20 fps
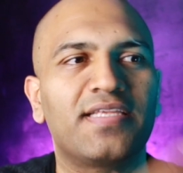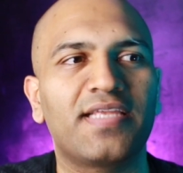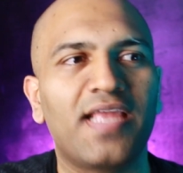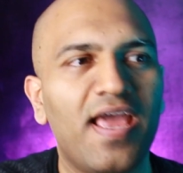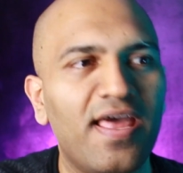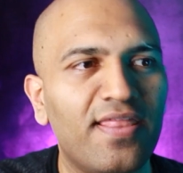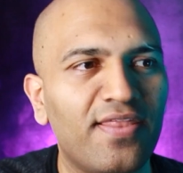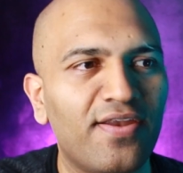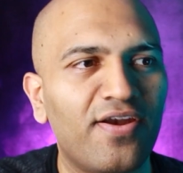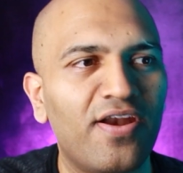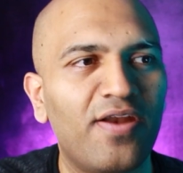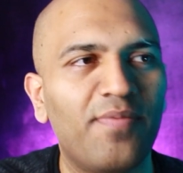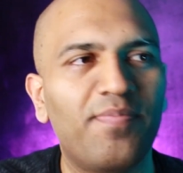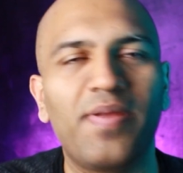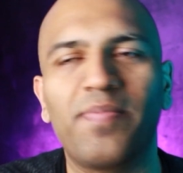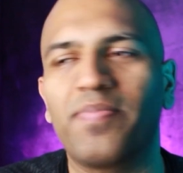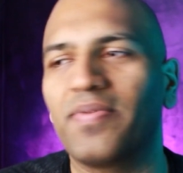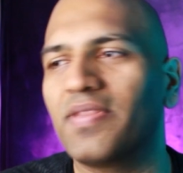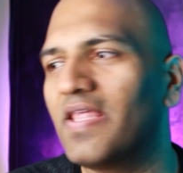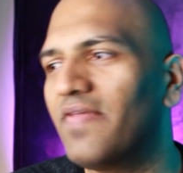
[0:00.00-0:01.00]
together,
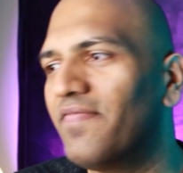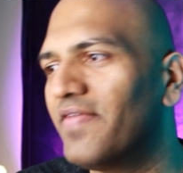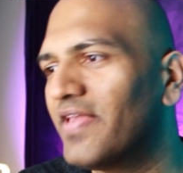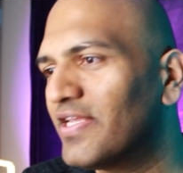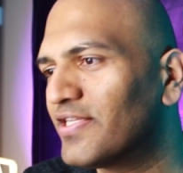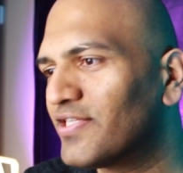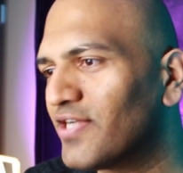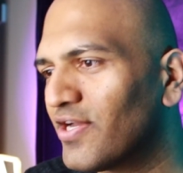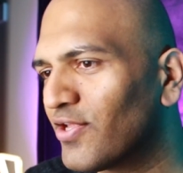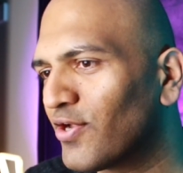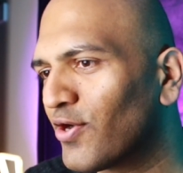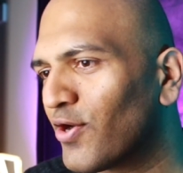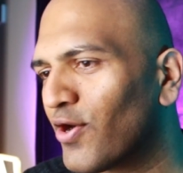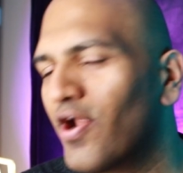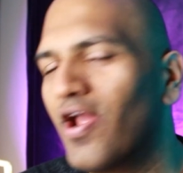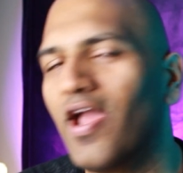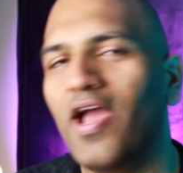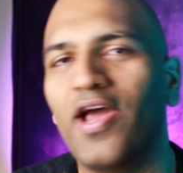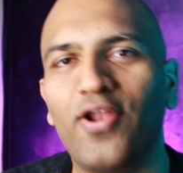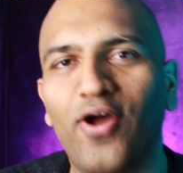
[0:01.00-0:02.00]
people leaving each
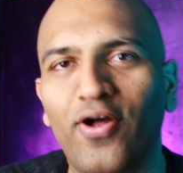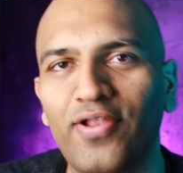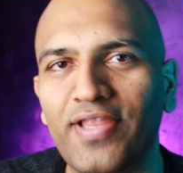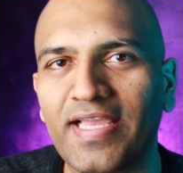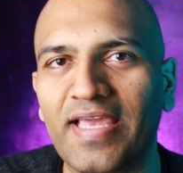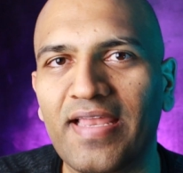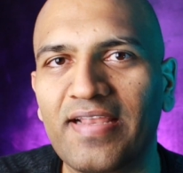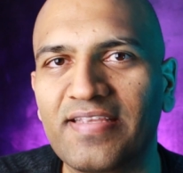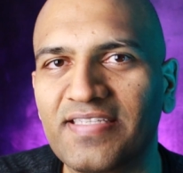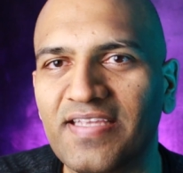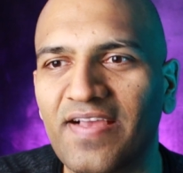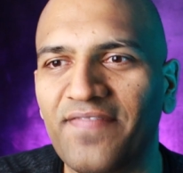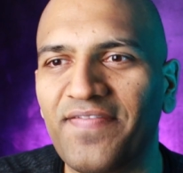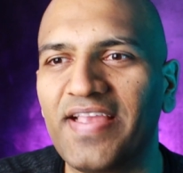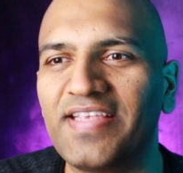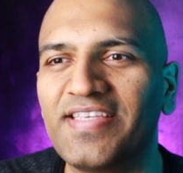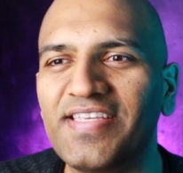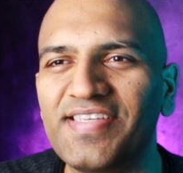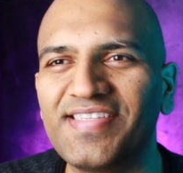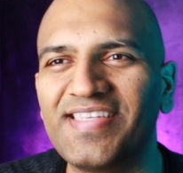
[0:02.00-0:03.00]
other, and all that kind of stuff.
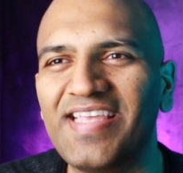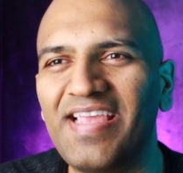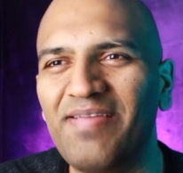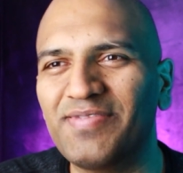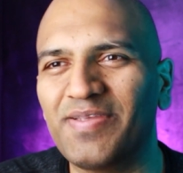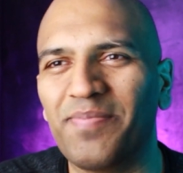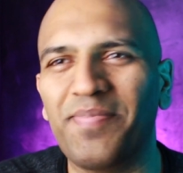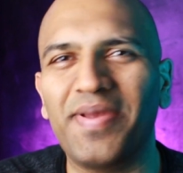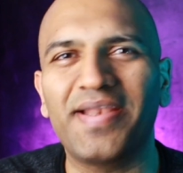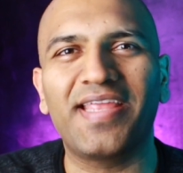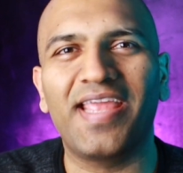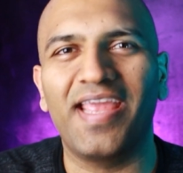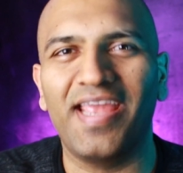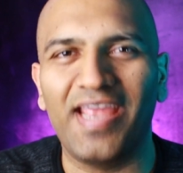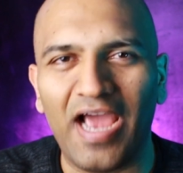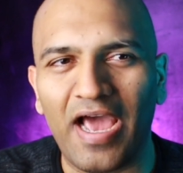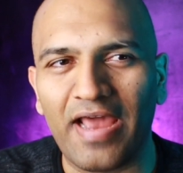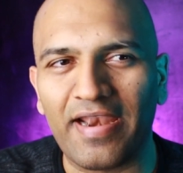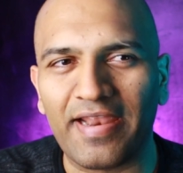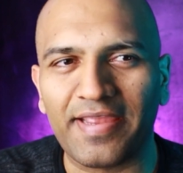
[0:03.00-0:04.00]
It just seems a bit
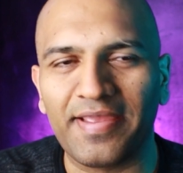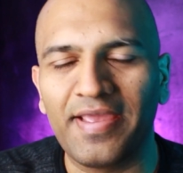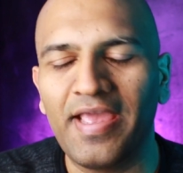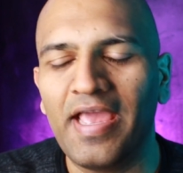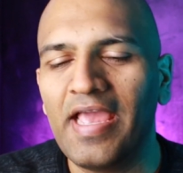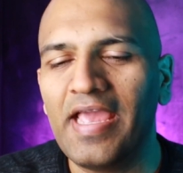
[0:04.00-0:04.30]
chaotic.